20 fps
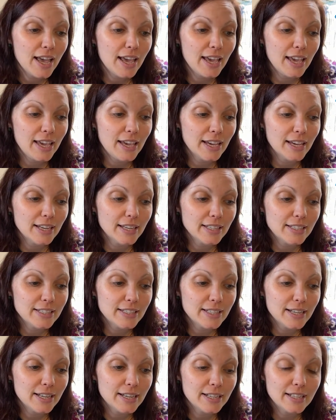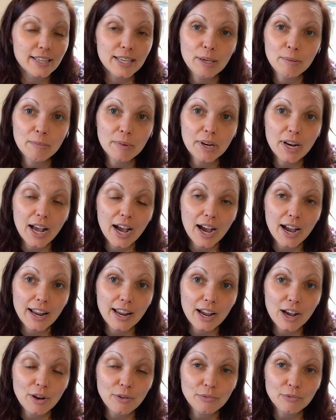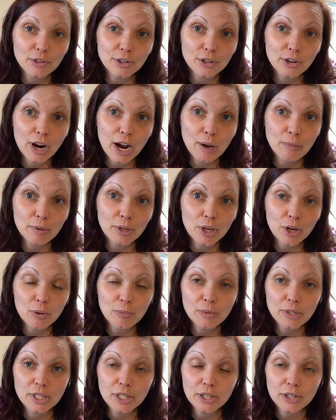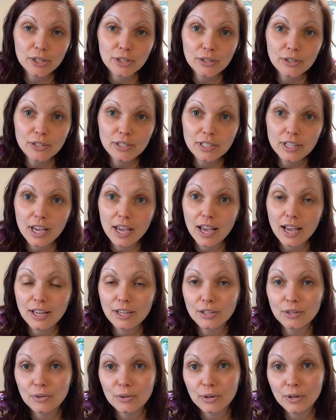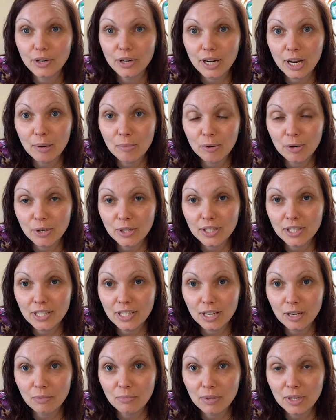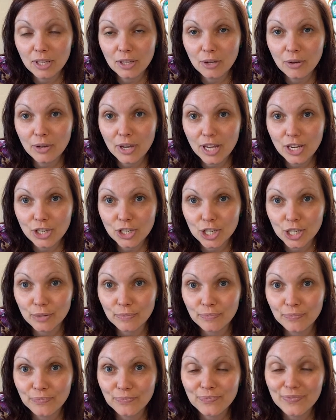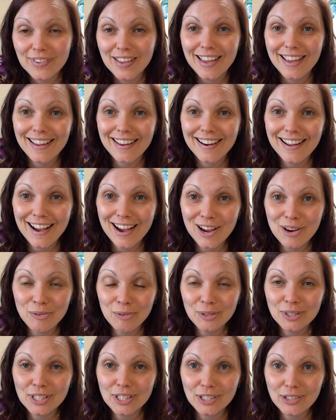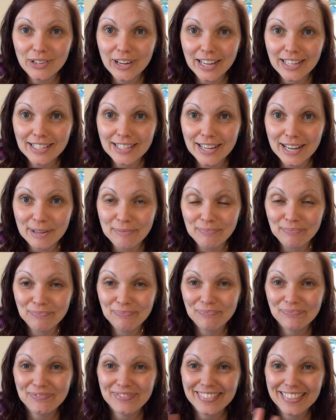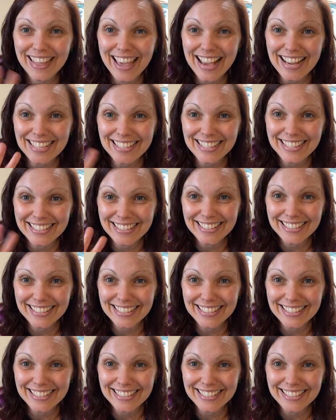And keep an eye out for grab-and-go materials at your neighborhood CLP location. And I will see you next time. Thanks.